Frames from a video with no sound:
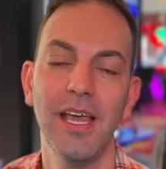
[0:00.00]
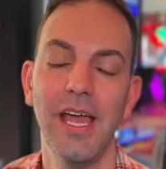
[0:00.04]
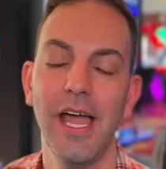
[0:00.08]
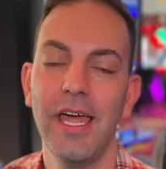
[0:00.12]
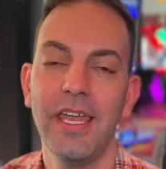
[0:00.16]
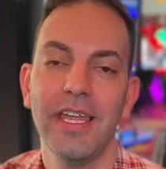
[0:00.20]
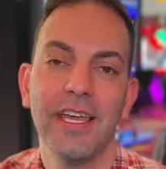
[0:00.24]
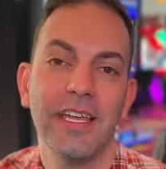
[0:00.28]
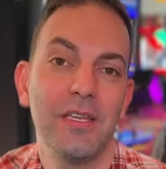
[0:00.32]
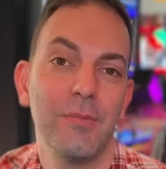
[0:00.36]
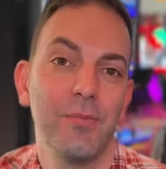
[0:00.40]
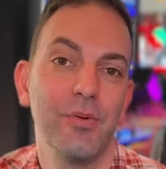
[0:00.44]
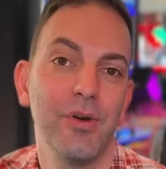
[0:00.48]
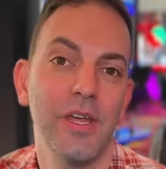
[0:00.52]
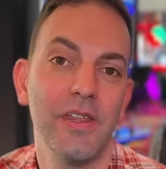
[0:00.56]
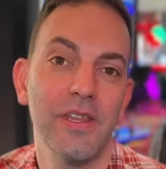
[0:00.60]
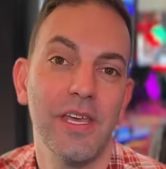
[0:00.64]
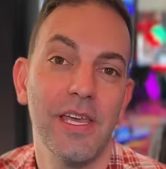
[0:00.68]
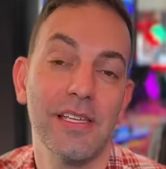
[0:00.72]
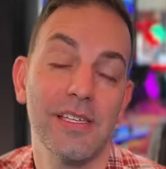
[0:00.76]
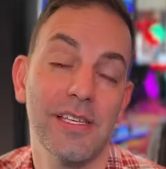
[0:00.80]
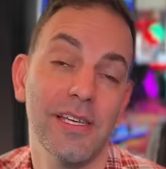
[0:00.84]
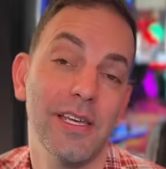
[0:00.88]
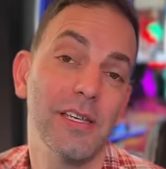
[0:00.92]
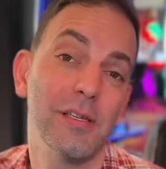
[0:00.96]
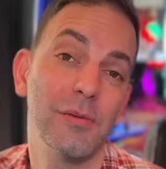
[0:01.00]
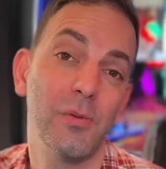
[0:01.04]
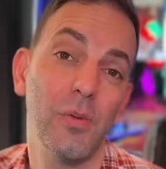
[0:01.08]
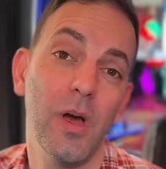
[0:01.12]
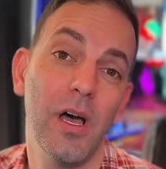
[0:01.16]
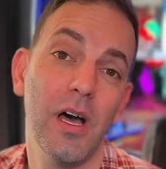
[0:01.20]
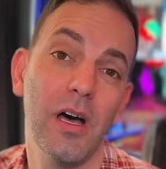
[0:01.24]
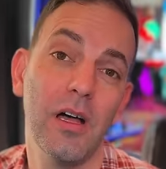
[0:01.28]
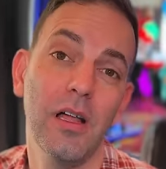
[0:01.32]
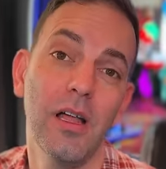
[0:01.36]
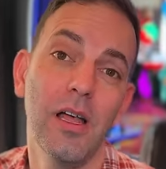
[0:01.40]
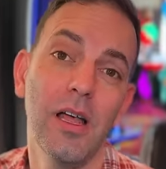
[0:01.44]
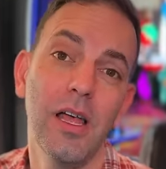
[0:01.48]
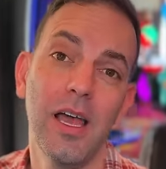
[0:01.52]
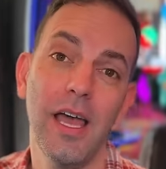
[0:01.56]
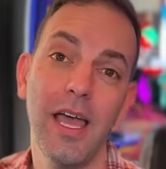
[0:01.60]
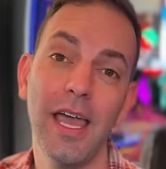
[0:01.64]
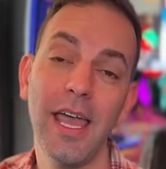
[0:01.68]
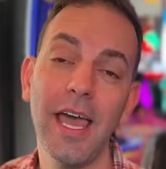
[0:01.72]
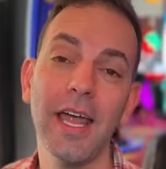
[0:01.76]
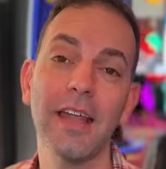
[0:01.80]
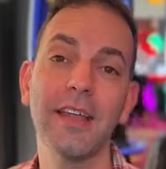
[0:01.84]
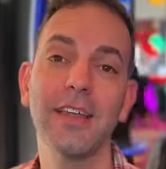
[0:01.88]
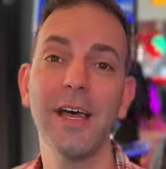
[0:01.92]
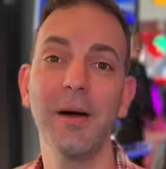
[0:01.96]
And you get to breathe easy as well.
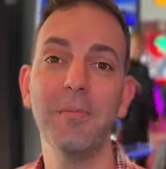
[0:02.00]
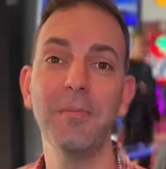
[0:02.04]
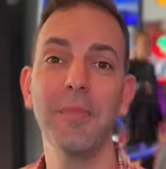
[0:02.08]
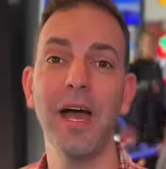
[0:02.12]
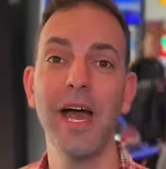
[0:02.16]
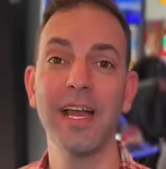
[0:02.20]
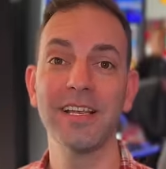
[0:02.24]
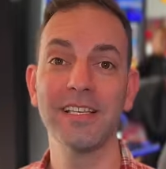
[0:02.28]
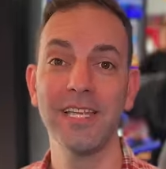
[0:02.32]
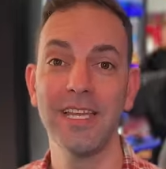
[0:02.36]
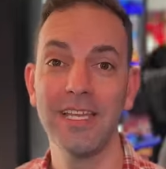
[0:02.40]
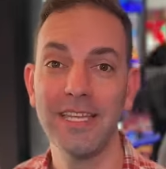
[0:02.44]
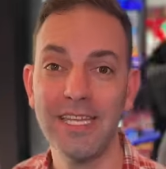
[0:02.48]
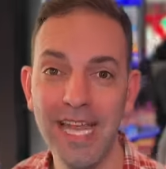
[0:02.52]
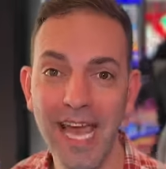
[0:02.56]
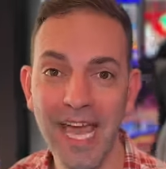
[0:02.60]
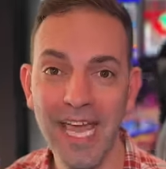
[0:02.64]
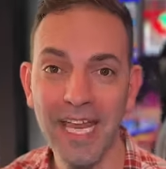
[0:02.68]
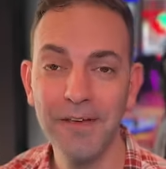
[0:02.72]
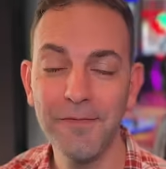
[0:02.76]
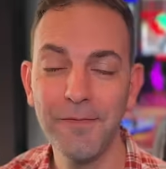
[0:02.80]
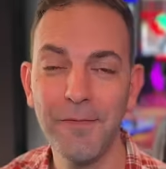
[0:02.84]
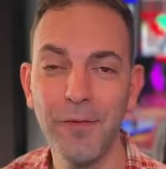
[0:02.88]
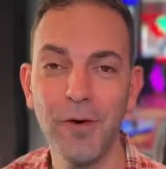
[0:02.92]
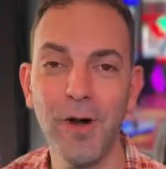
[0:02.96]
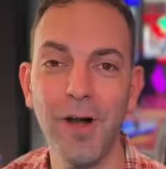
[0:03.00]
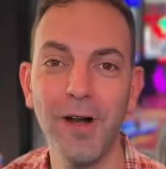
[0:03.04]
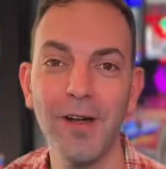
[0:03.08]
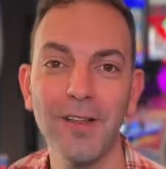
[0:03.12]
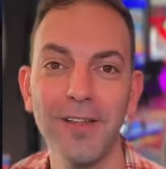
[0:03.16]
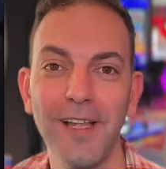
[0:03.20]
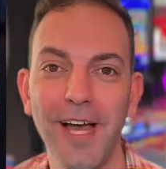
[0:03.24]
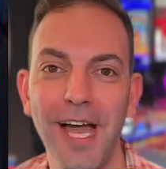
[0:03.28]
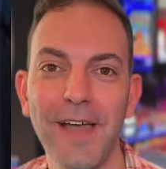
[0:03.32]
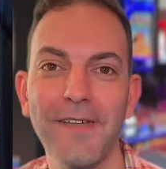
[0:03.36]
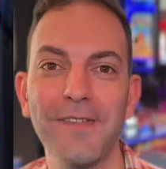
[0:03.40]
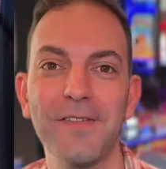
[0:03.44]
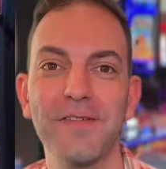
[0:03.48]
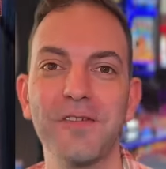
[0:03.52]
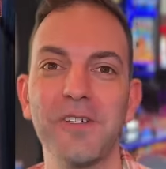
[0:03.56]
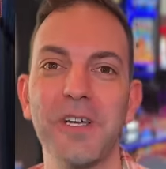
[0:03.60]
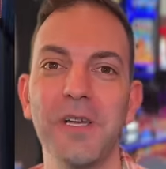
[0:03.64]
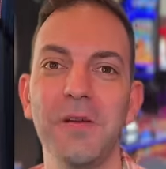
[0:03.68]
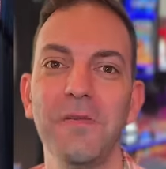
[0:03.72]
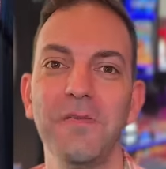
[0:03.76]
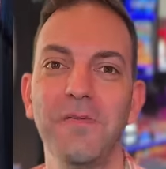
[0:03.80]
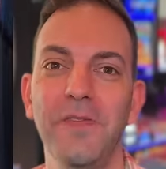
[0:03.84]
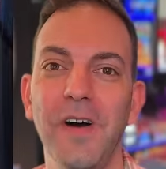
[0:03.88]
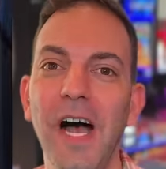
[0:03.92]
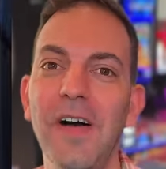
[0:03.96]
And come back tonight for our live
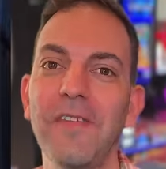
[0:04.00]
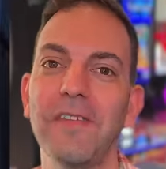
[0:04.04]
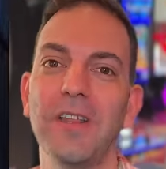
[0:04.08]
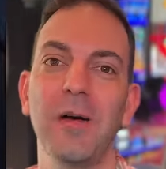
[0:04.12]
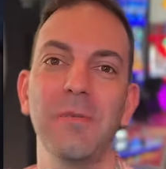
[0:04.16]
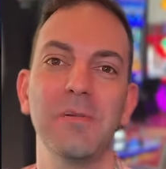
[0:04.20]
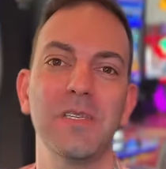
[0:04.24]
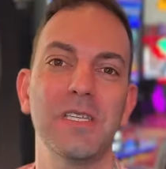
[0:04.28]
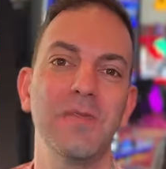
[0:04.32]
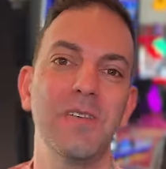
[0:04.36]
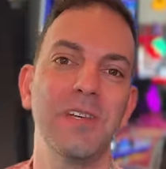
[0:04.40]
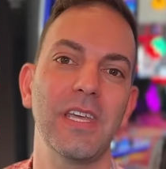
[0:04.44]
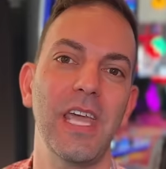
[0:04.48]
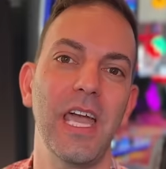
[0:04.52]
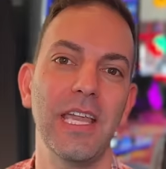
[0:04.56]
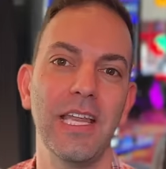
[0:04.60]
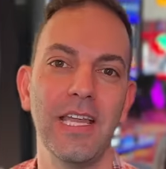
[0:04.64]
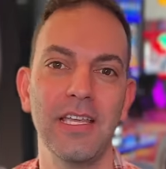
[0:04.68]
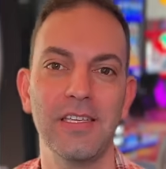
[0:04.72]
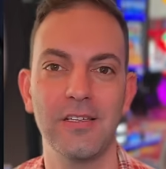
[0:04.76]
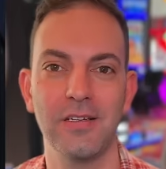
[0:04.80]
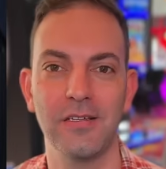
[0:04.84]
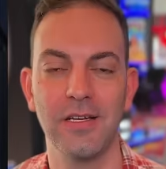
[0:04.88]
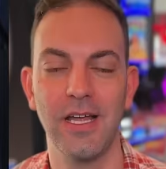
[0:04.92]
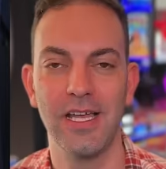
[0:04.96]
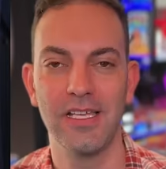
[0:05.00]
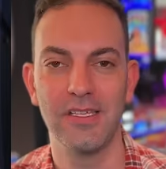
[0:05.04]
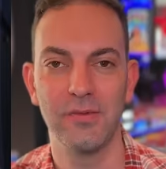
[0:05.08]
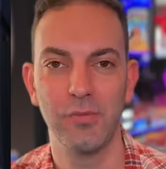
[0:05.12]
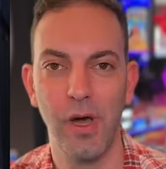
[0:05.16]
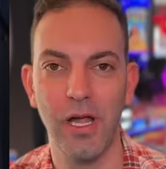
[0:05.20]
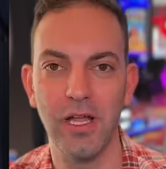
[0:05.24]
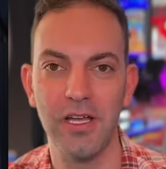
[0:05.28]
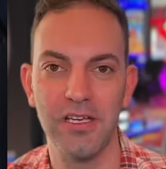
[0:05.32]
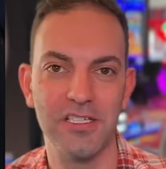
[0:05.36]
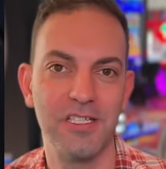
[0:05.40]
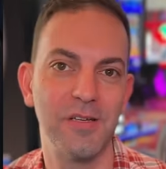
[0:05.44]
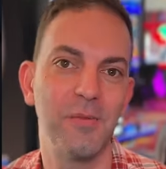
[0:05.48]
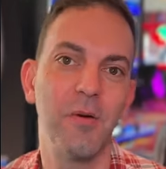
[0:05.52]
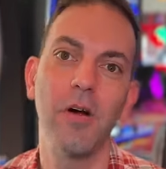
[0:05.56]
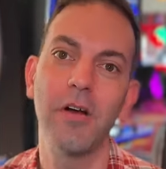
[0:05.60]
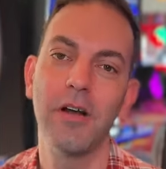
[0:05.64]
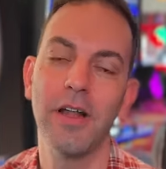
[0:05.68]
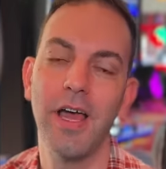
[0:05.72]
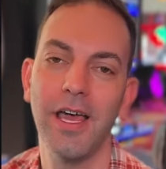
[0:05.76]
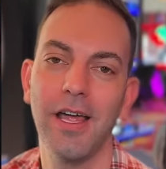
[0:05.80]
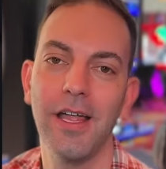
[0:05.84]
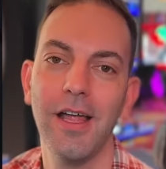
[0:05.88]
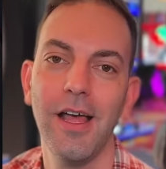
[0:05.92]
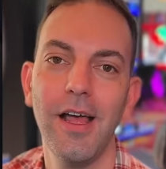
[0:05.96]
stream, 5 o'clock Pacific, 8 Eastern, as well as tomorrow
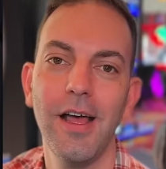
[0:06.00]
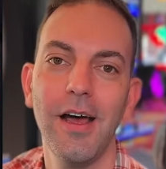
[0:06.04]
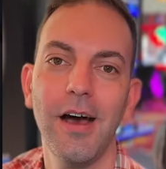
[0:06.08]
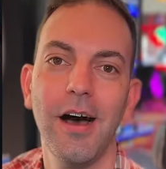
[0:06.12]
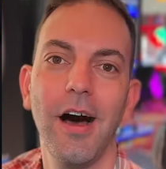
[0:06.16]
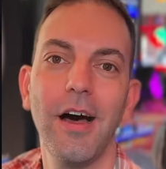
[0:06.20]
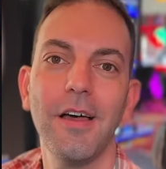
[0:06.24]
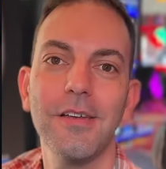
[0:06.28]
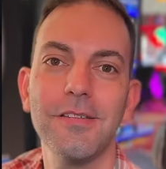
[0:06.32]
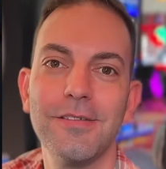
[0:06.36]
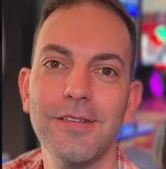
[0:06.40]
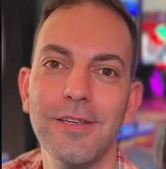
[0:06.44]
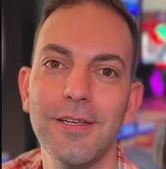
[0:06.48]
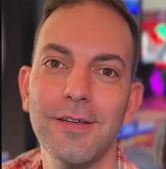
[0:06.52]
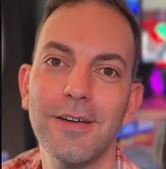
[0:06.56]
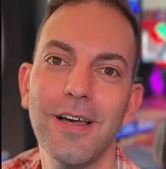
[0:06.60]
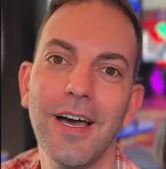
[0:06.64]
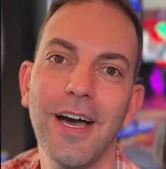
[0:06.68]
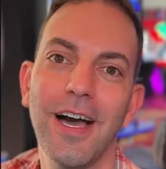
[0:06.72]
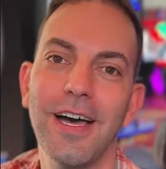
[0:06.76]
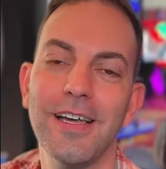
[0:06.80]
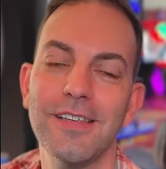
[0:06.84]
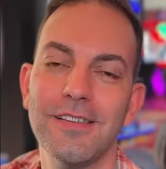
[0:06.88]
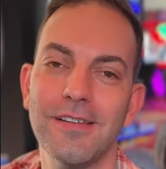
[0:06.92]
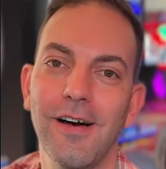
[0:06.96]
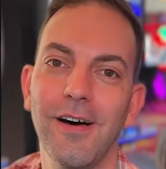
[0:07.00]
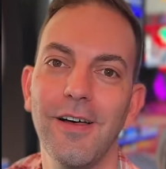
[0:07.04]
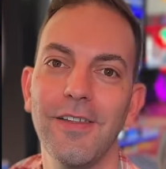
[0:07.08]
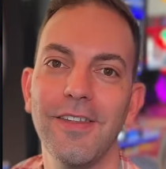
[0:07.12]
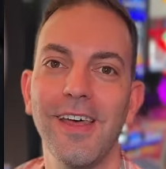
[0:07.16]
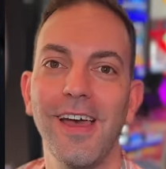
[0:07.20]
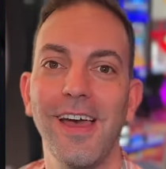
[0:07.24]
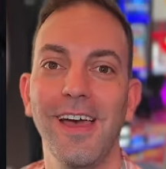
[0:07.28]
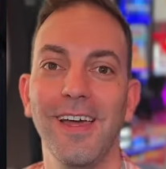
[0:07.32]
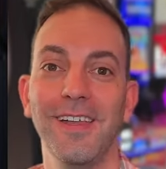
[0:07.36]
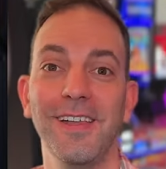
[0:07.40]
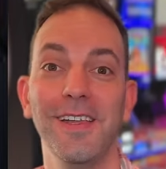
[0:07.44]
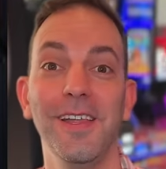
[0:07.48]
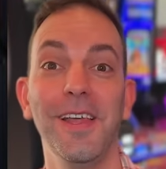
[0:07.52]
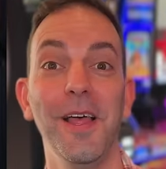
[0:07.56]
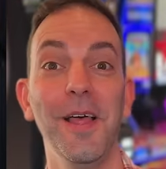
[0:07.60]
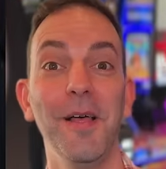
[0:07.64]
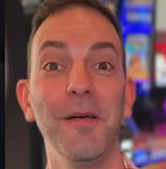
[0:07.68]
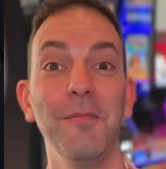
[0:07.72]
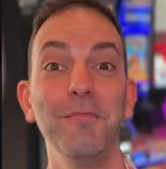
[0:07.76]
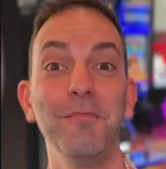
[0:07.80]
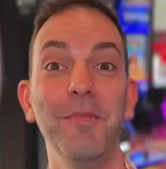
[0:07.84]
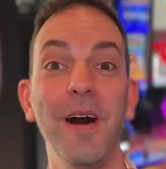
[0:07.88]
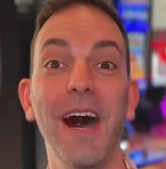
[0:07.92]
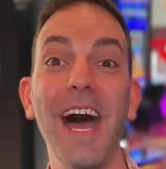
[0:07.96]
night. I'll see you guys all then.
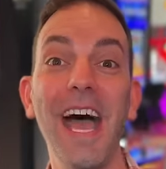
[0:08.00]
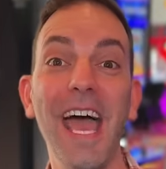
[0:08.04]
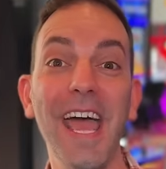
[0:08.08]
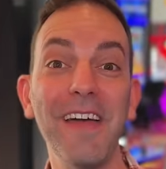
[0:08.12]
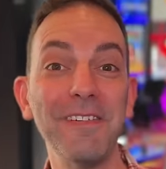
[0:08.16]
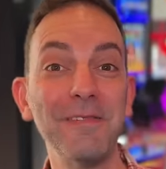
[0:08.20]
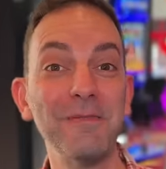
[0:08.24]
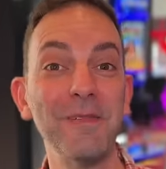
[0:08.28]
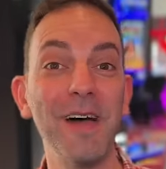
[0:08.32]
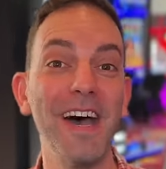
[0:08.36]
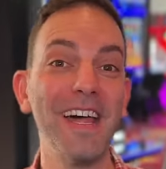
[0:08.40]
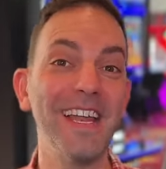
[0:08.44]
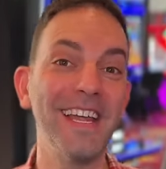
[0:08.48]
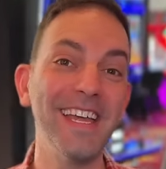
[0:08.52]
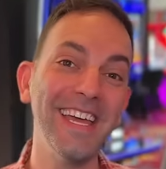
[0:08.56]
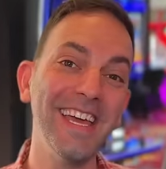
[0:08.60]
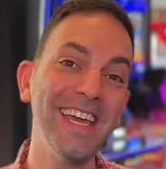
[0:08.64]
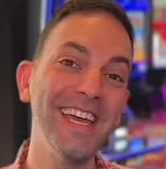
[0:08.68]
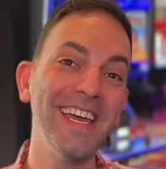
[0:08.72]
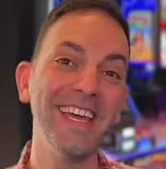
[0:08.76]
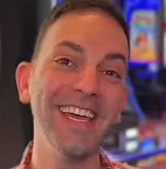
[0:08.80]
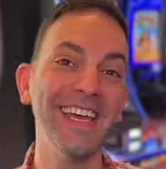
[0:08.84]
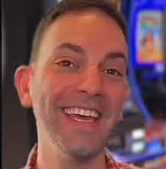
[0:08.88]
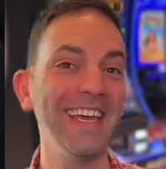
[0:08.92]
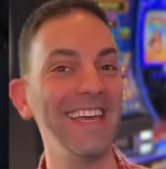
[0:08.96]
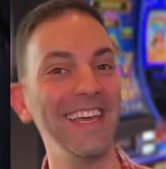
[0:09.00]
Bye, everybody.